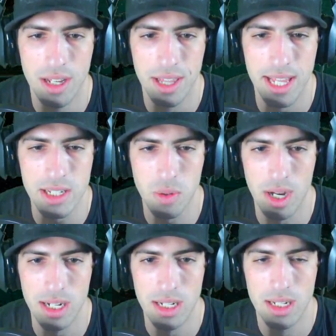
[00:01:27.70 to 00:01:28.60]
This
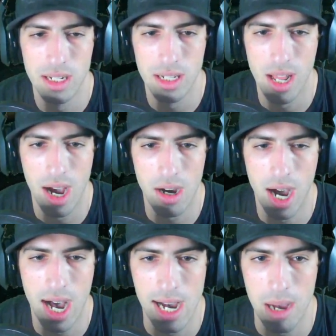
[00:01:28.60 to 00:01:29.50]
one? No,
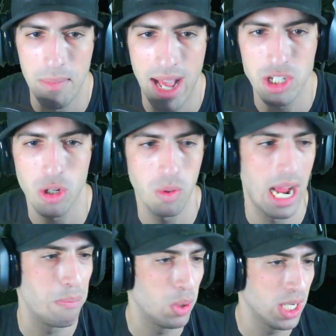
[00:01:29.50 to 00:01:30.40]
huh? I'm not sure where
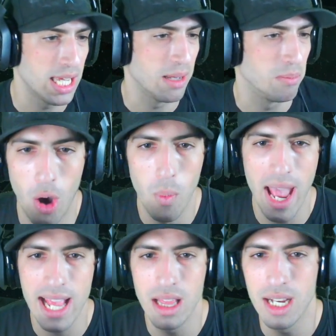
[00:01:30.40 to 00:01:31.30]
I put him. Oh,
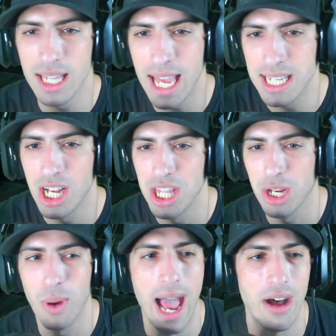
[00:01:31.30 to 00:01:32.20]
wait. Look at this on the
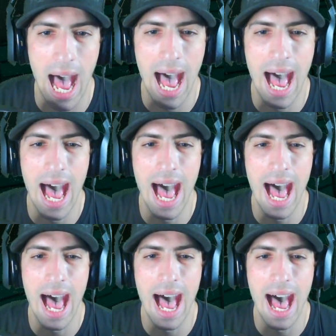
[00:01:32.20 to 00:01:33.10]
ground.
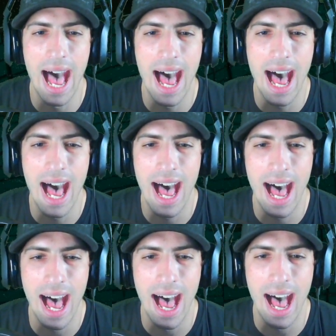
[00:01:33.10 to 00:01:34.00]

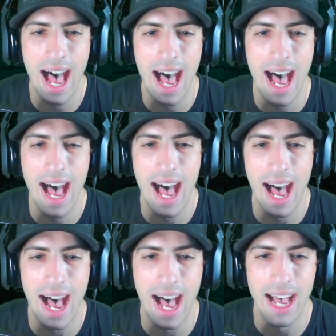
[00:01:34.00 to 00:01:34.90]

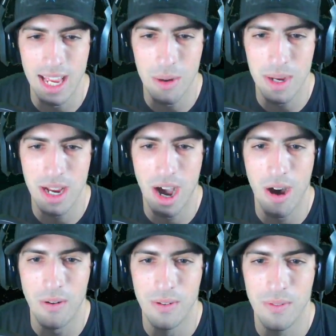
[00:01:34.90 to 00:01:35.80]
Ah! Here we
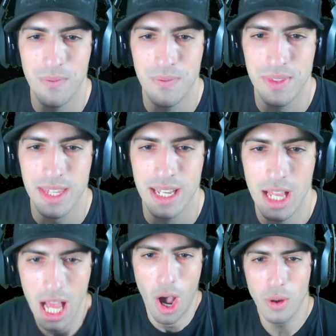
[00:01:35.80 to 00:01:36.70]
go.
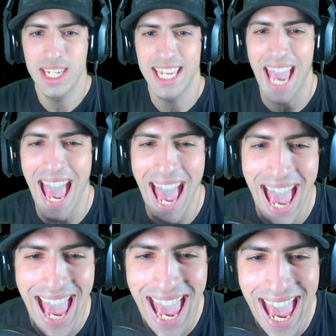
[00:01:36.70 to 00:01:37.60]

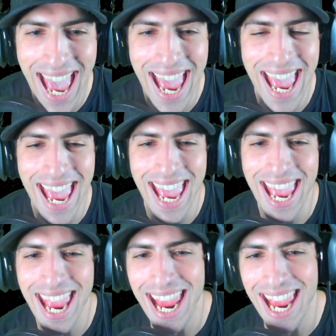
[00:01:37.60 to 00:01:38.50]

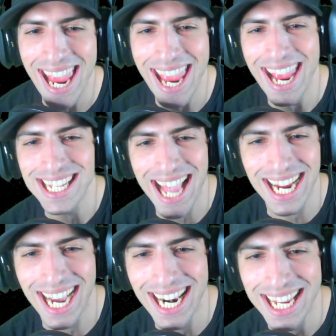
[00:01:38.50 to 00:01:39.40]
Okay! It's that
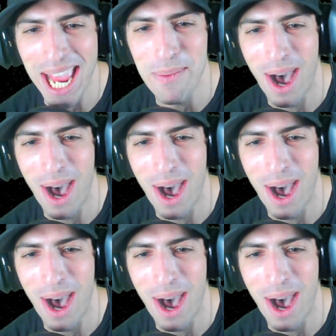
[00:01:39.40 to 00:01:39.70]
kind of game,